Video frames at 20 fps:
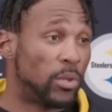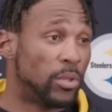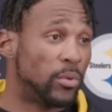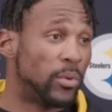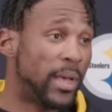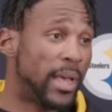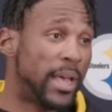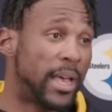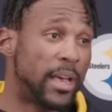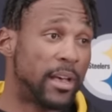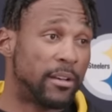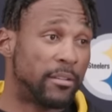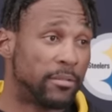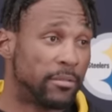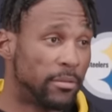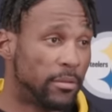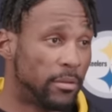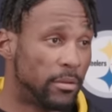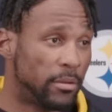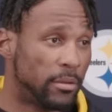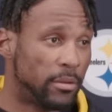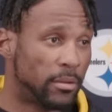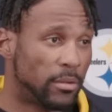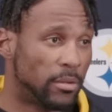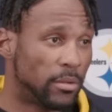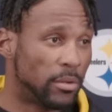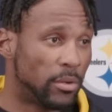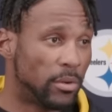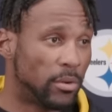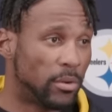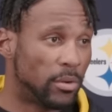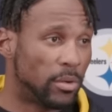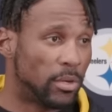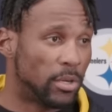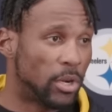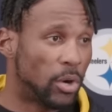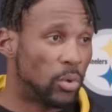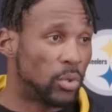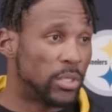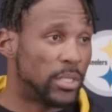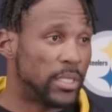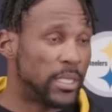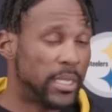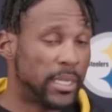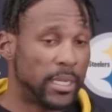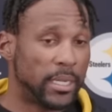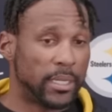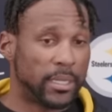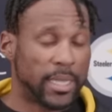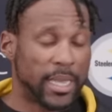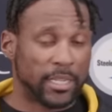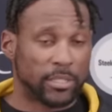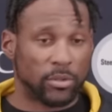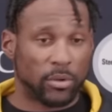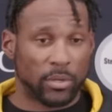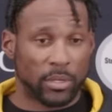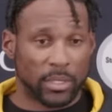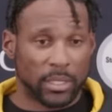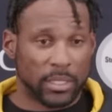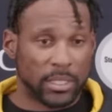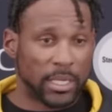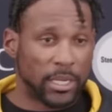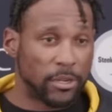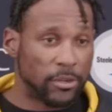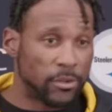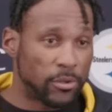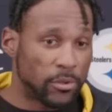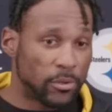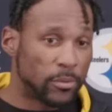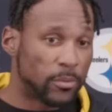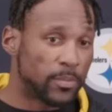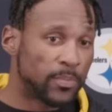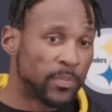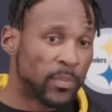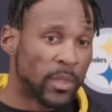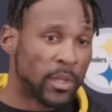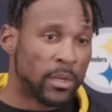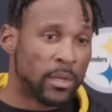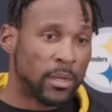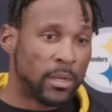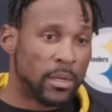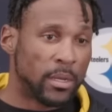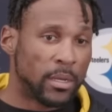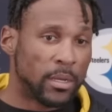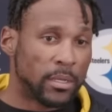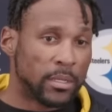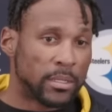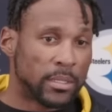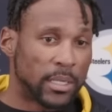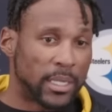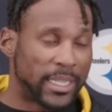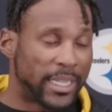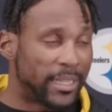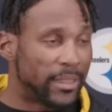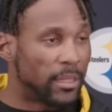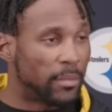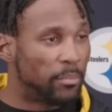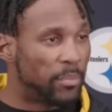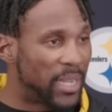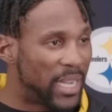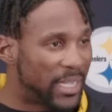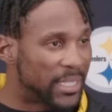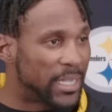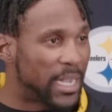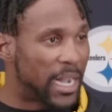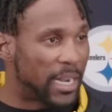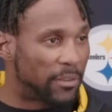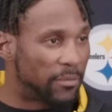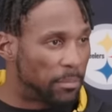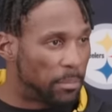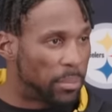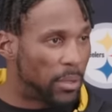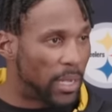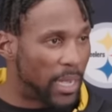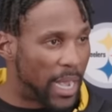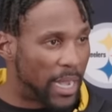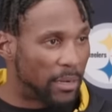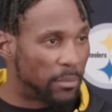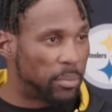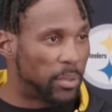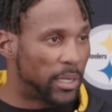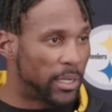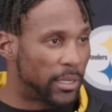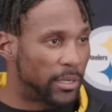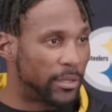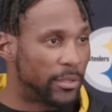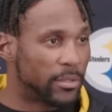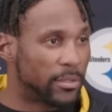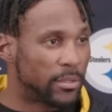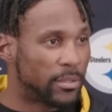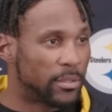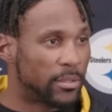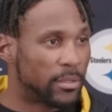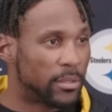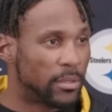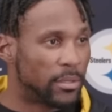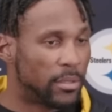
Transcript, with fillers: And when you have, you know, Coach T, that's going to continue to get the best out of out of players.